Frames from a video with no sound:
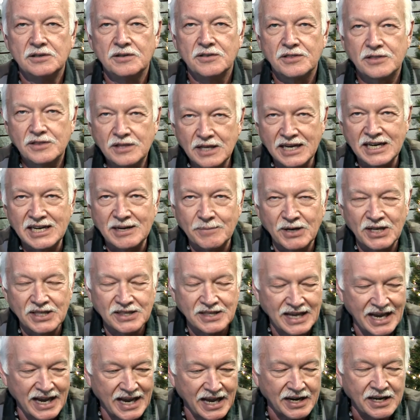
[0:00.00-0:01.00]
Think about
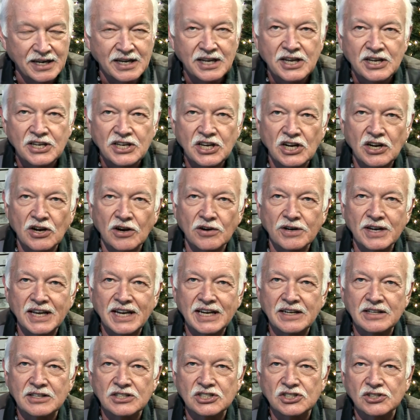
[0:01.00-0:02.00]
that. You go to any
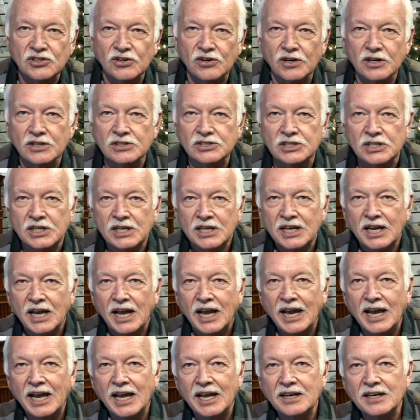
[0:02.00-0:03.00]
of the stores
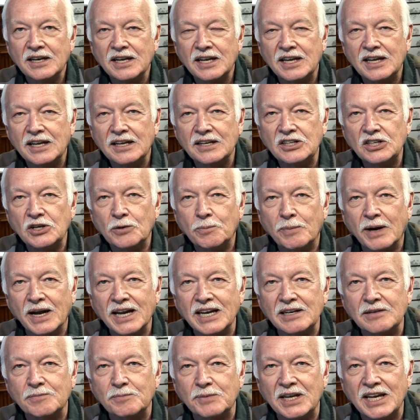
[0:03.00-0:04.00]
and you
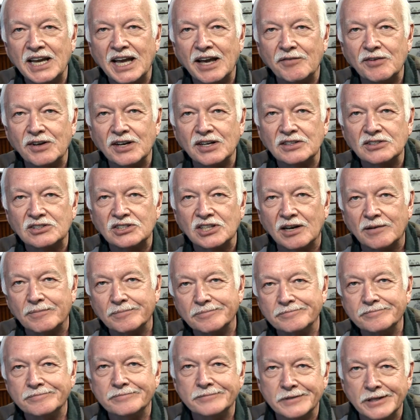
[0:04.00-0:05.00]
might be having
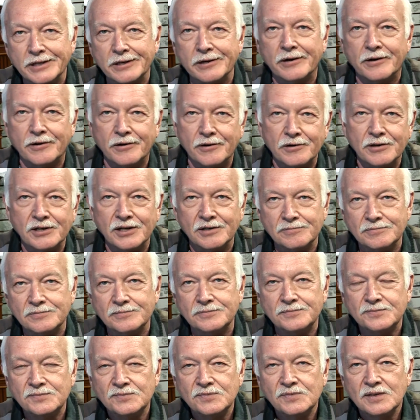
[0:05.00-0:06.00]
some, you know,
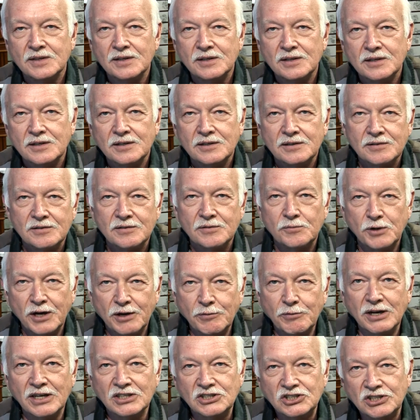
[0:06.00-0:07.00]
we
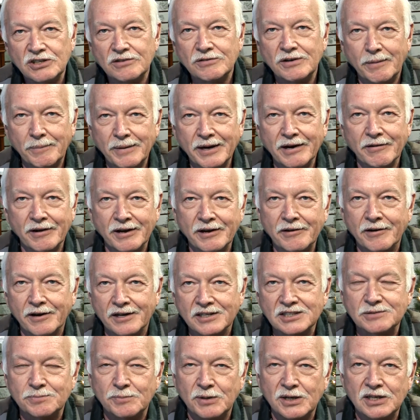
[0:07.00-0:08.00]
wish you a Merry
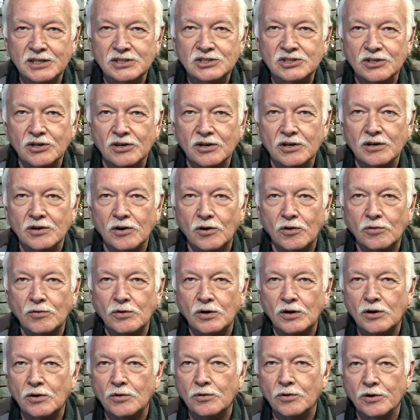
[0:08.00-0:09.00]
Christmas or
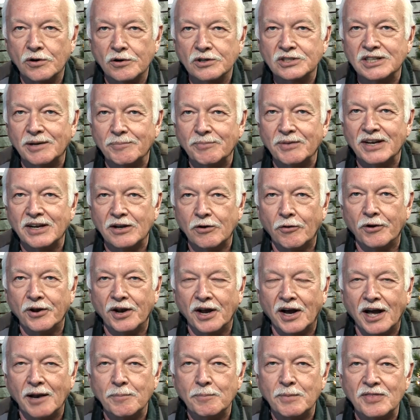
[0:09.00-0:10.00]
ho-ho or something going
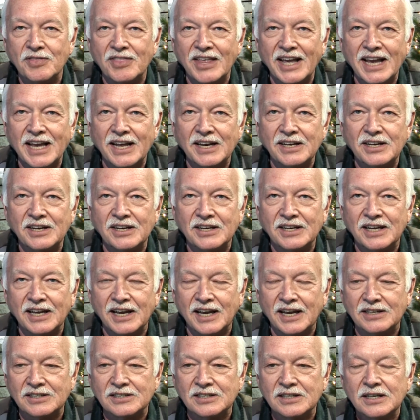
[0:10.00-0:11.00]
on, but then you
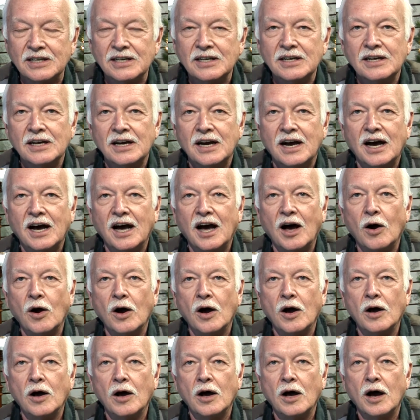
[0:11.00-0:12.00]
get
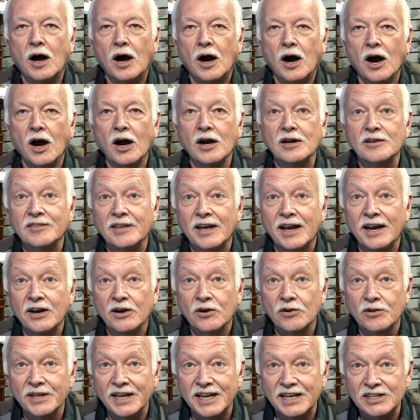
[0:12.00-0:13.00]
Hark the
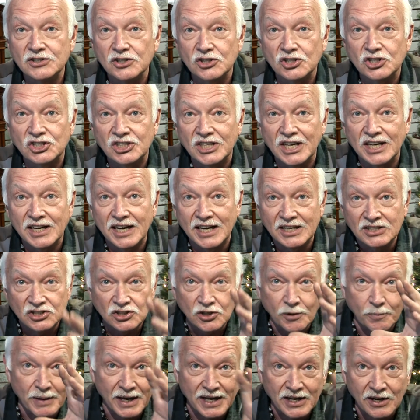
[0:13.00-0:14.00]
Herald Angels Sing,
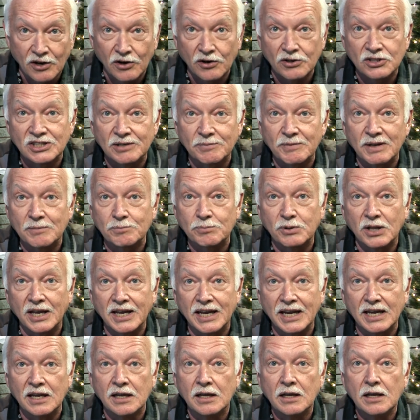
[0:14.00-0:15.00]
instrumental or something
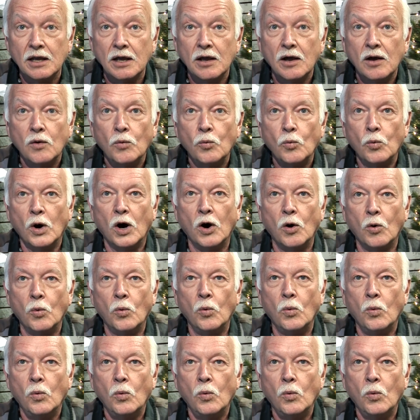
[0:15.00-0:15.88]
playing. Whoa.